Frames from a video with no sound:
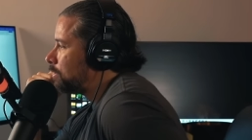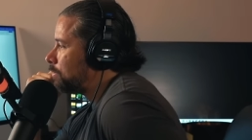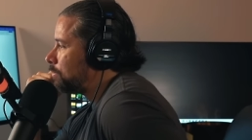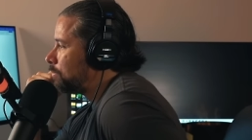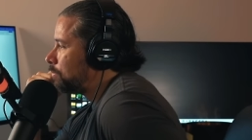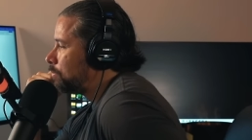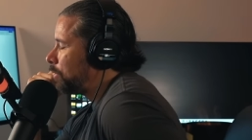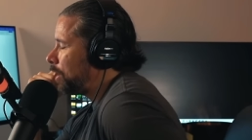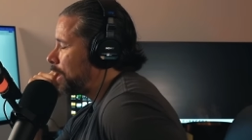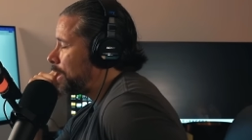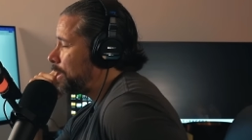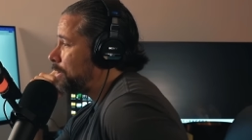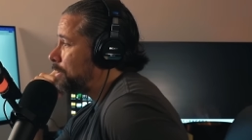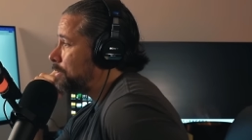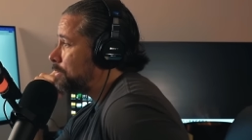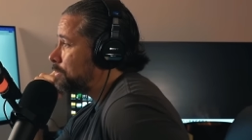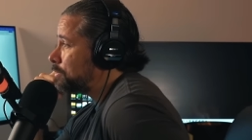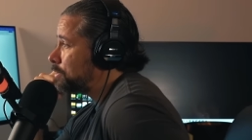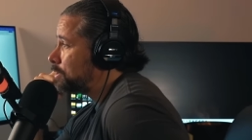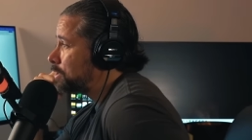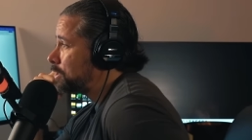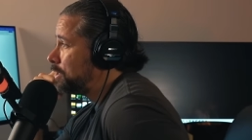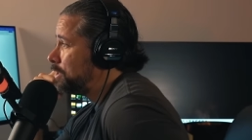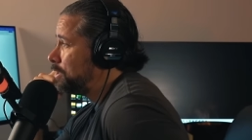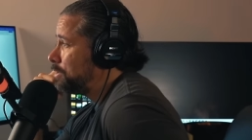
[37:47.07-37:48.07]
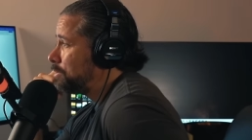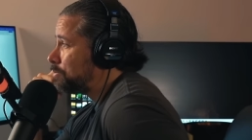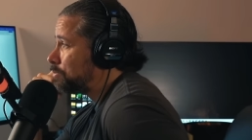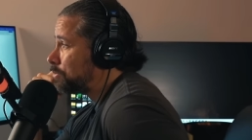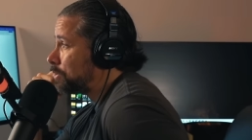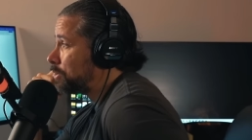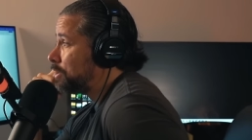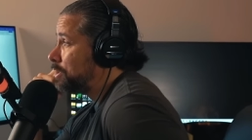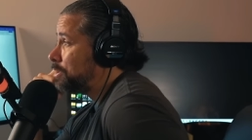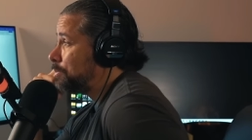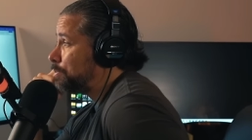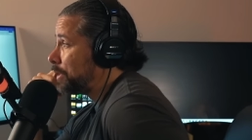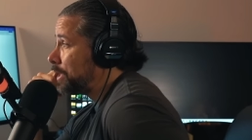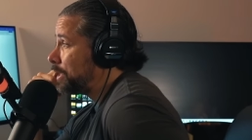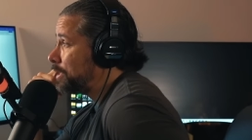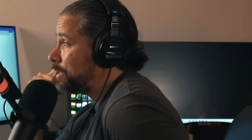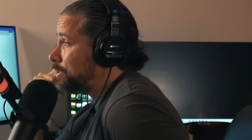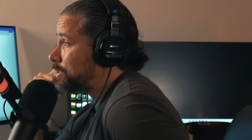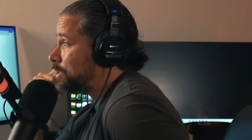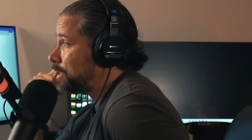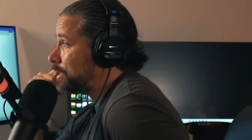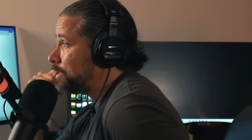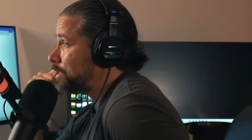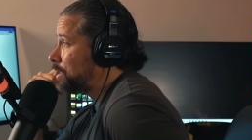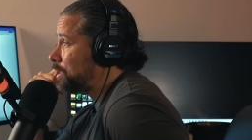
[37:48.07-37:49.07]
wow, she's really paying
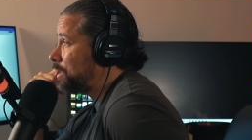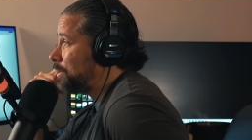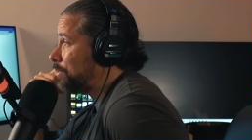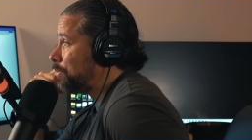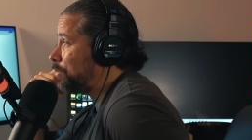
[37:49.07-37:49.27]
attention to